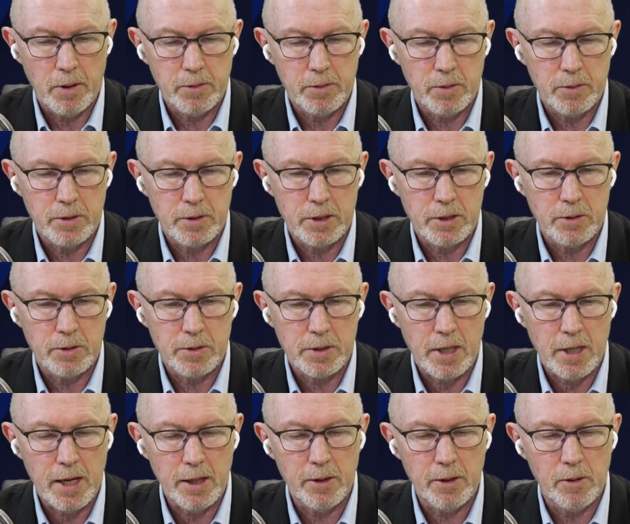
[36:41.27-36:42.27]
those issues.
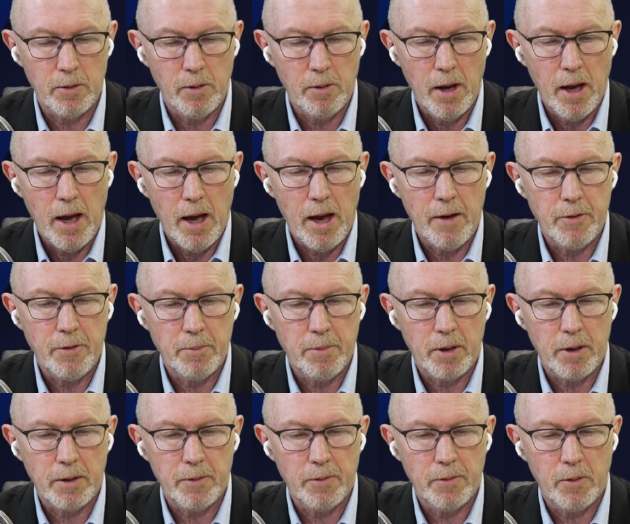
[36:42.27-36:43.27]
Thank you,
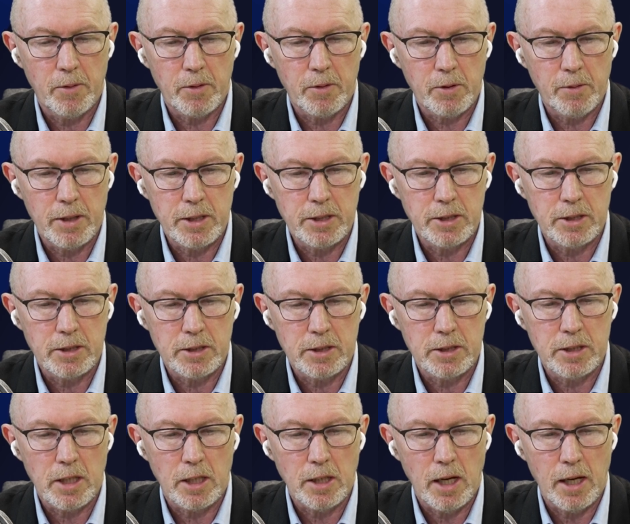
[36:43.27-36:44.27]
everybody, for your
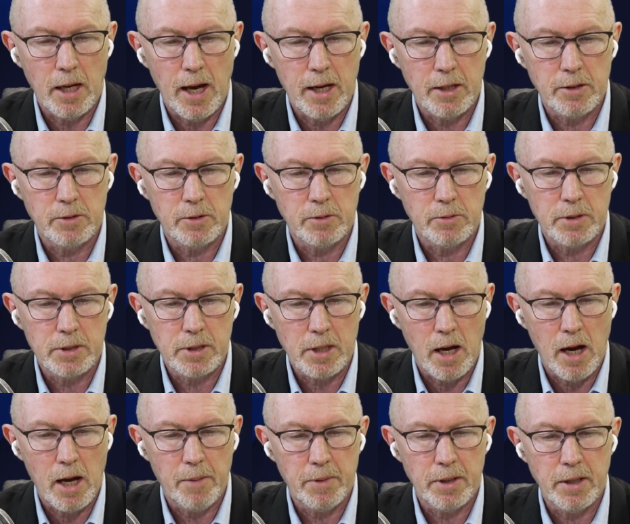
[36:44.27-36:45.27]
questions. Andrew,
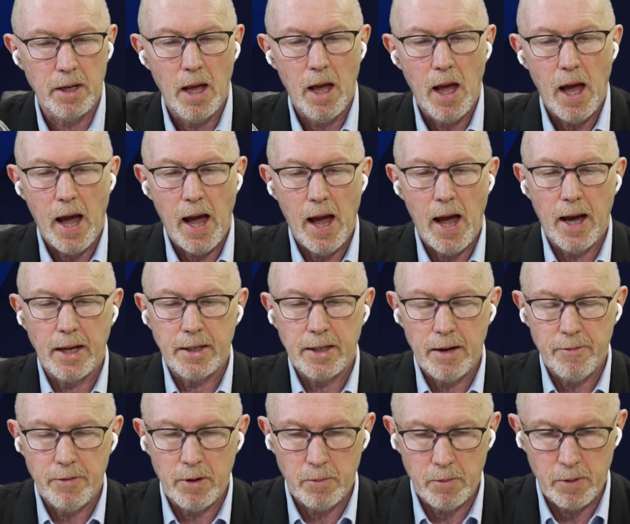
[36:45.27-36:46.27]
Simon, and
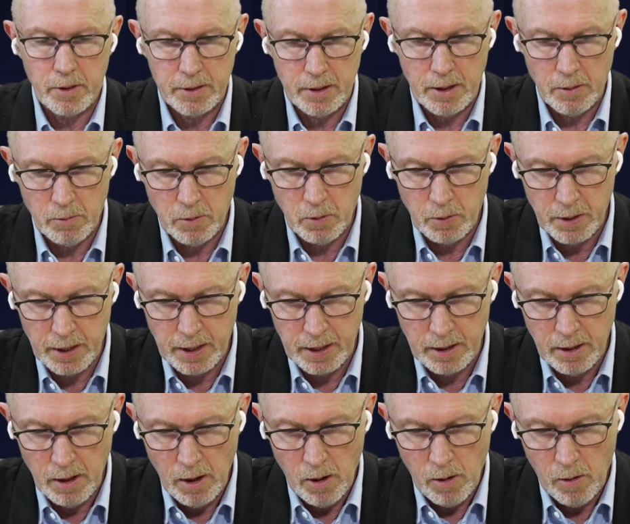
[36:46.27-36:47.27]
everyone that wrote
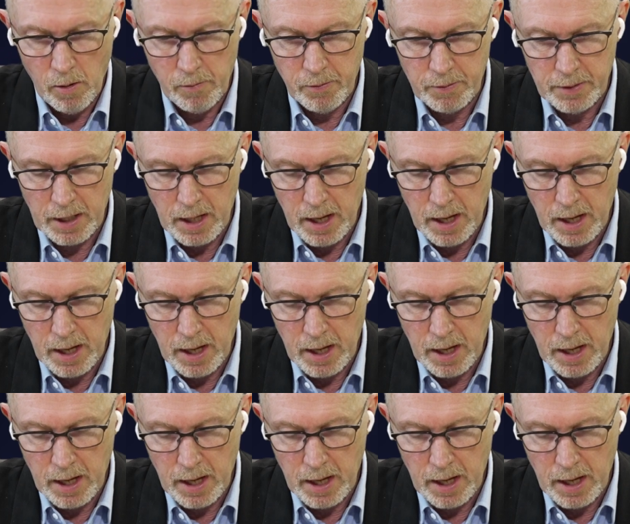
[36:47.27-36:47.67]
in over the